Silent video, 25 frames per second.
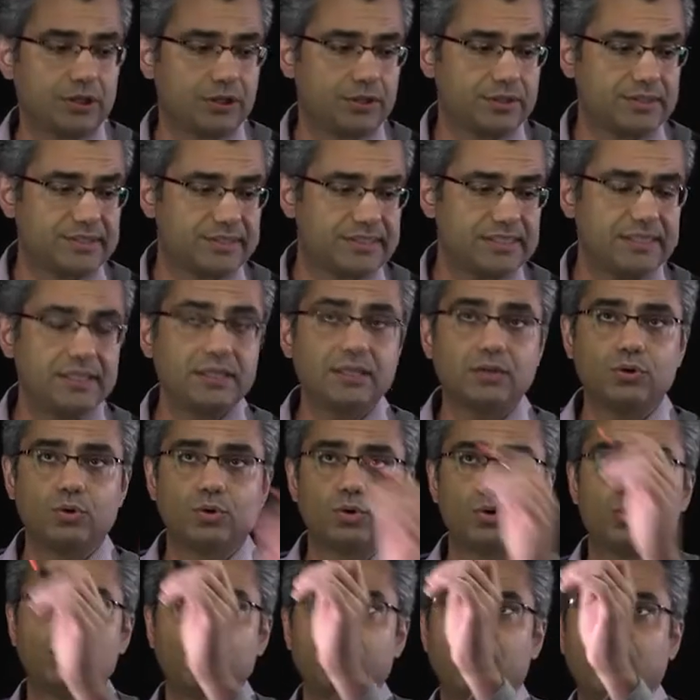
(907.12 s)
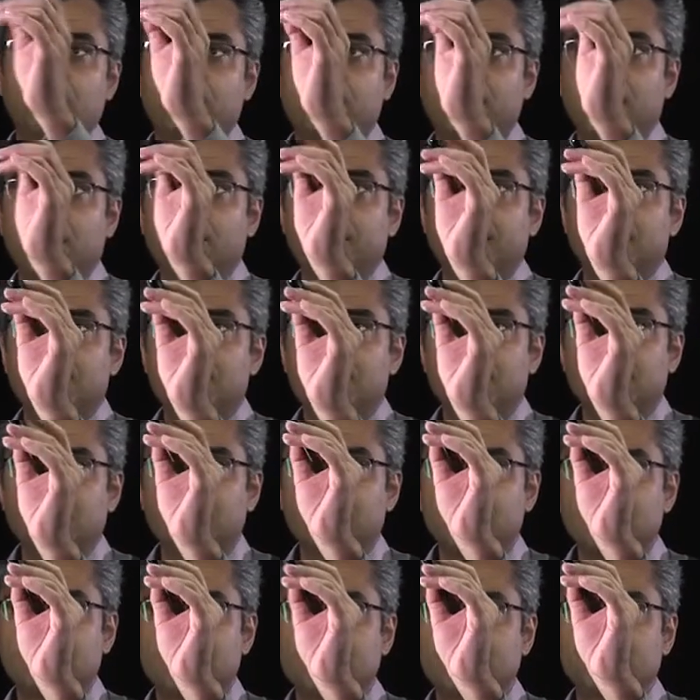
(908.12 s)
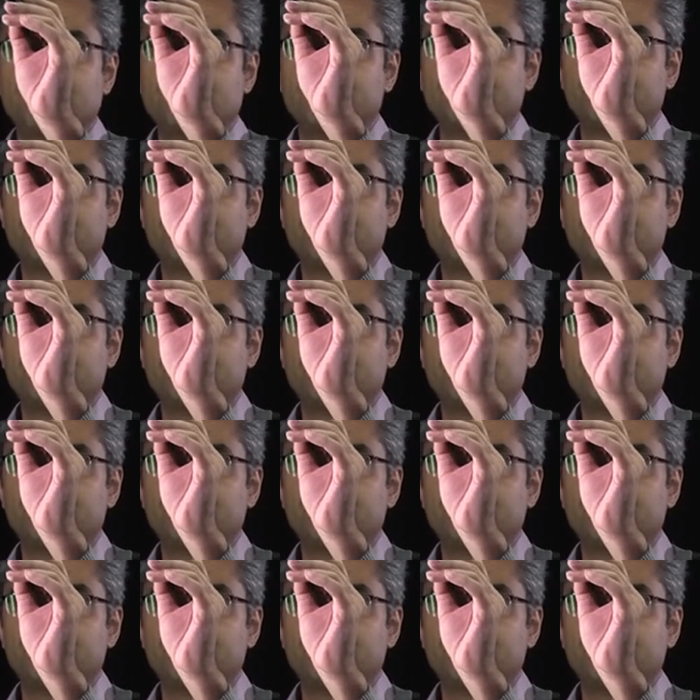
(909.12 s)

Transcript: C, or coupon payment is